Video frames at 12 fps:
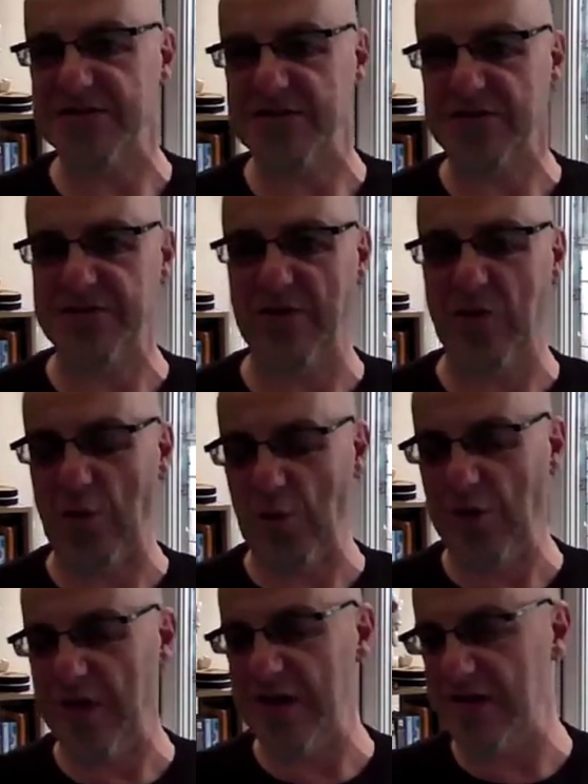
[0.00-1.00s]
to
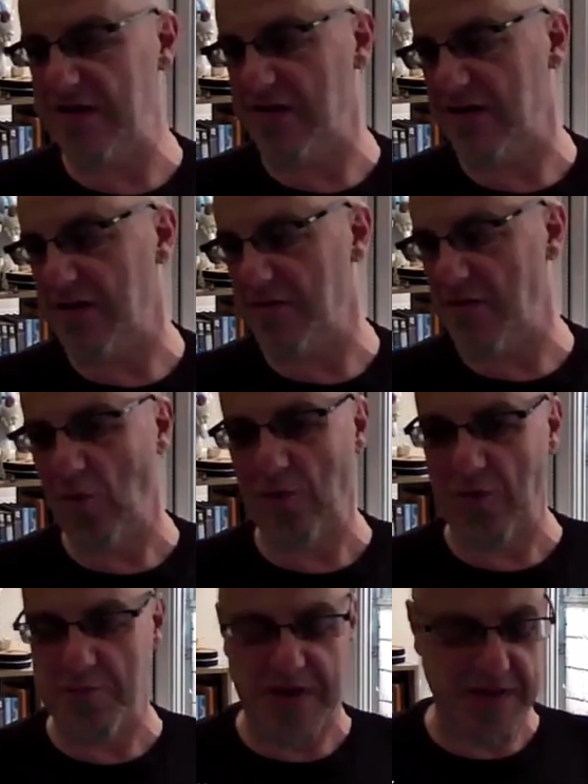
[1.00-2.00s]
all
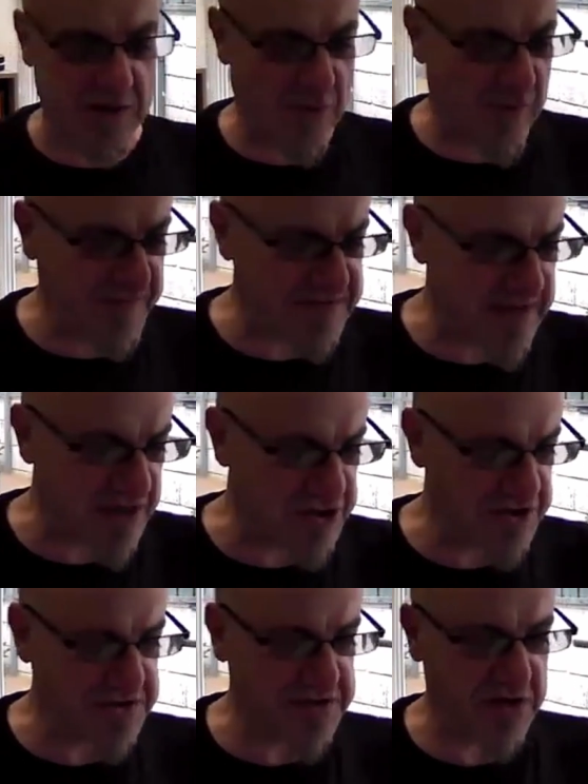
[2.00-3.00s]
the Meet the Author
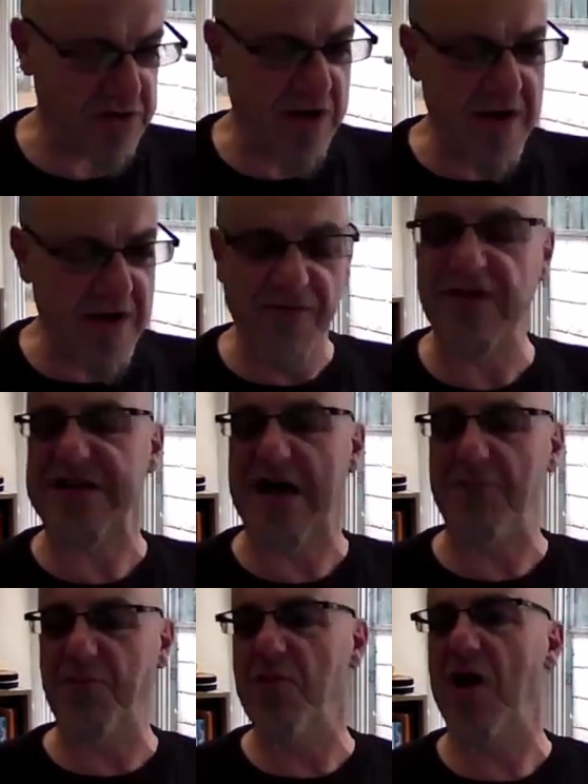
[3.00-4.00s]
sessions. So, for
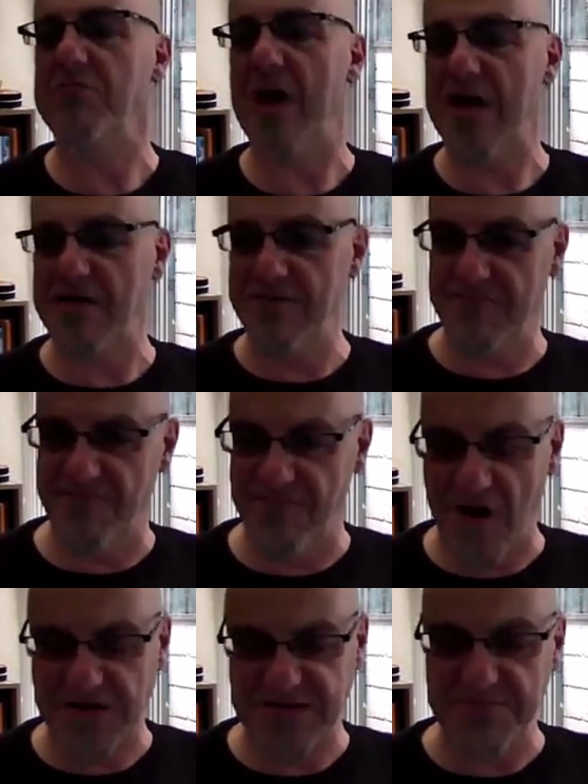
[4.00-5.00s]
example, my main
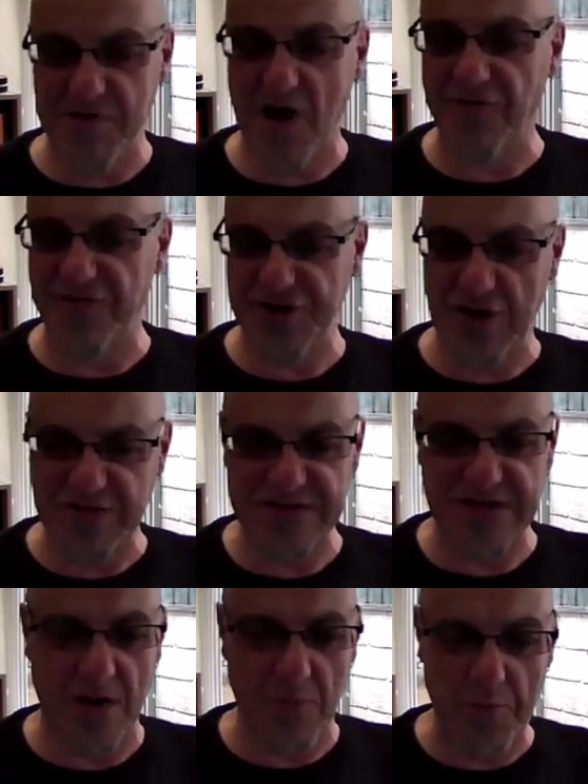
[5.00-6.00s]
writing partner, as you know, is
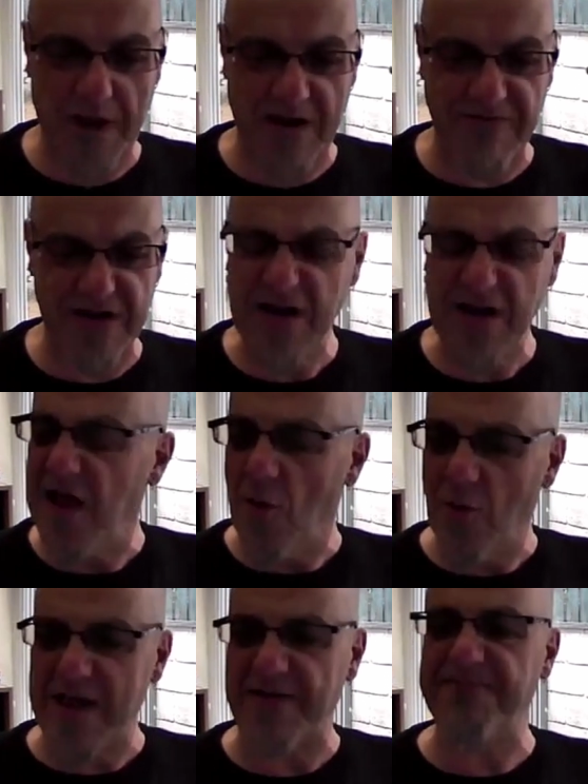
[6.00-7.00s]
Simon Perry.
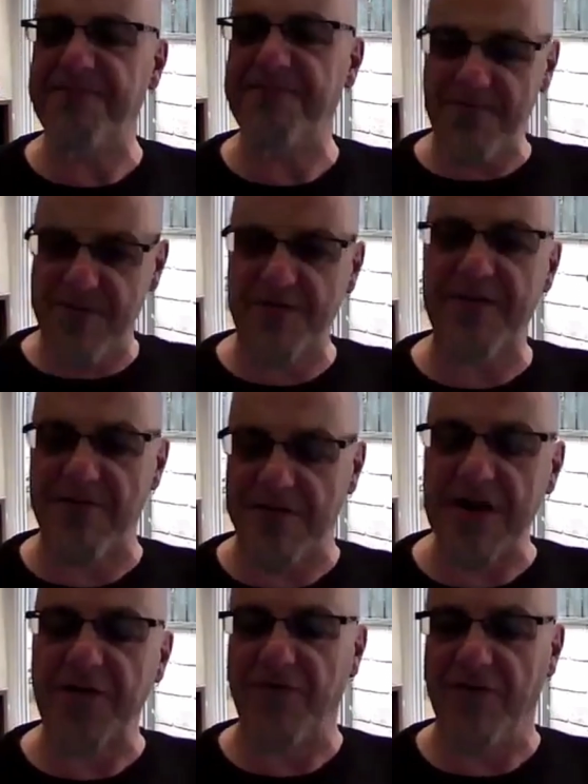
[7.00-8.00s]
We have very, very
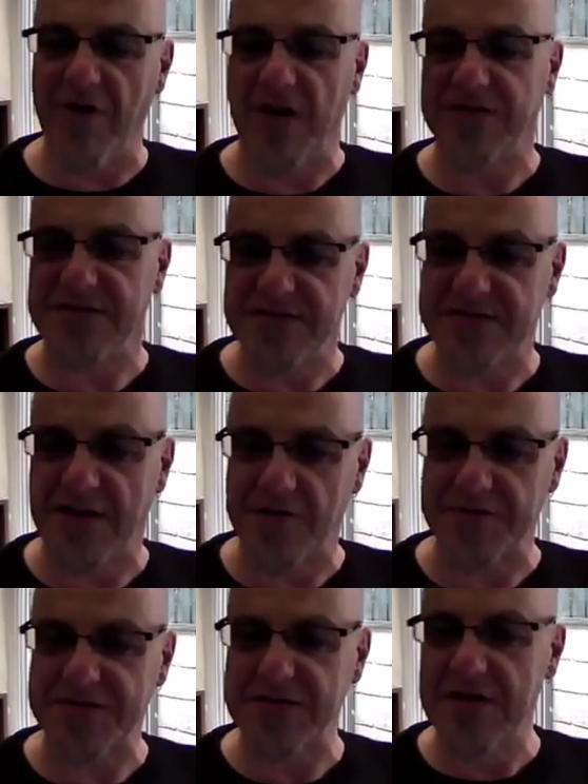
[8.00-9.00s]
different writing
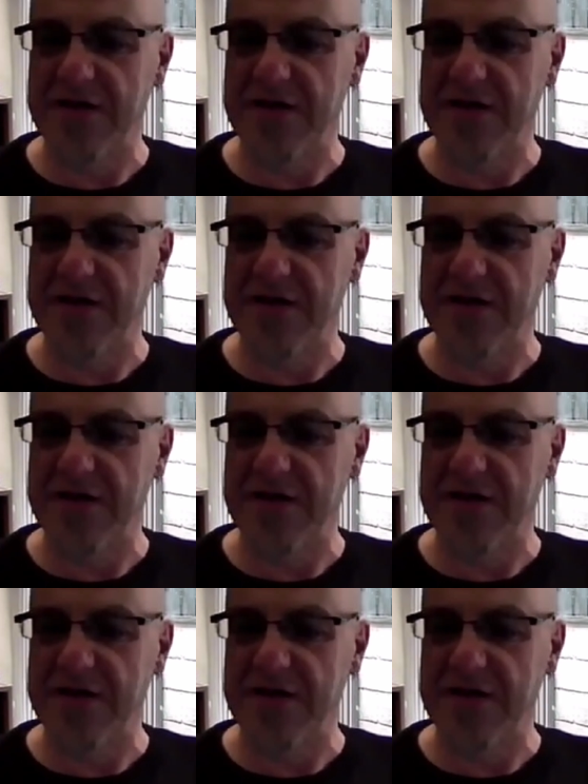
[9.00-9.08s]
styles.